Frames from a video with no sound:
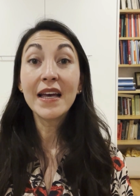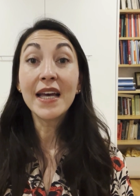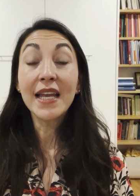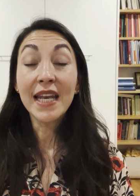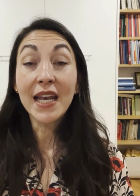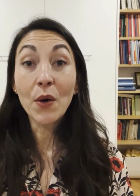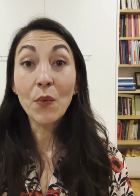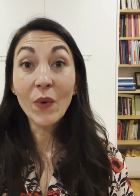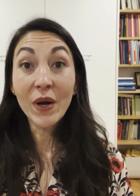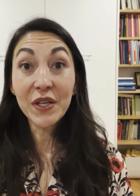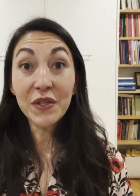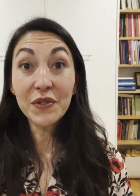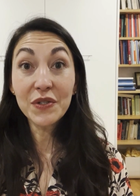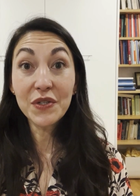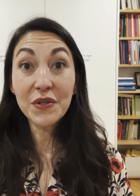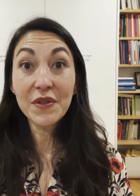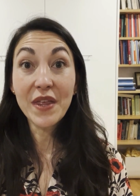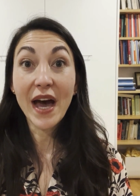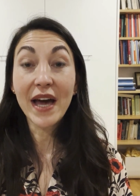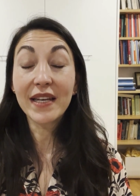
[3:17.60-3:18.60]
Now, when you
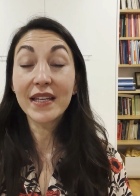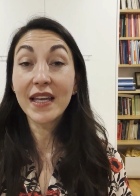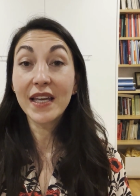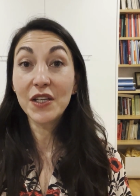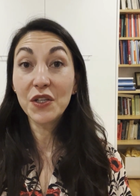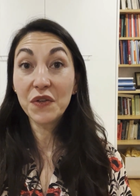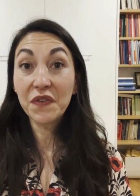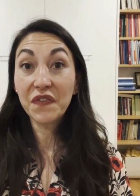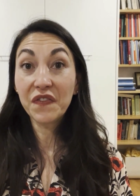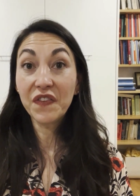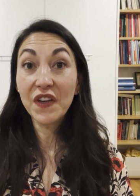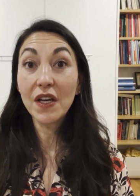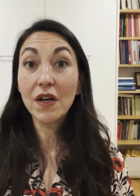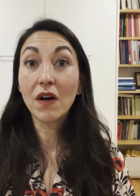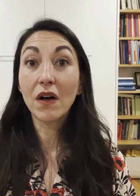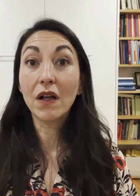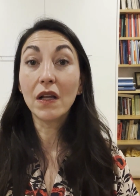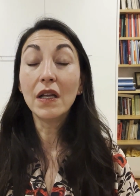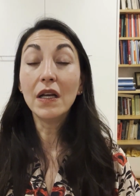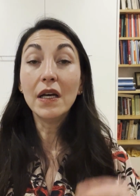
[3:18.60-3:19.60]
do that, can you
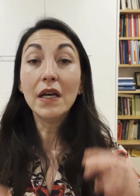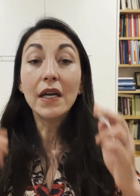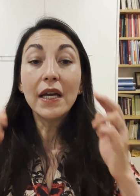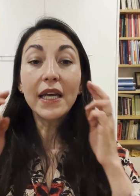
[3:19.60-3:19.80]
feel,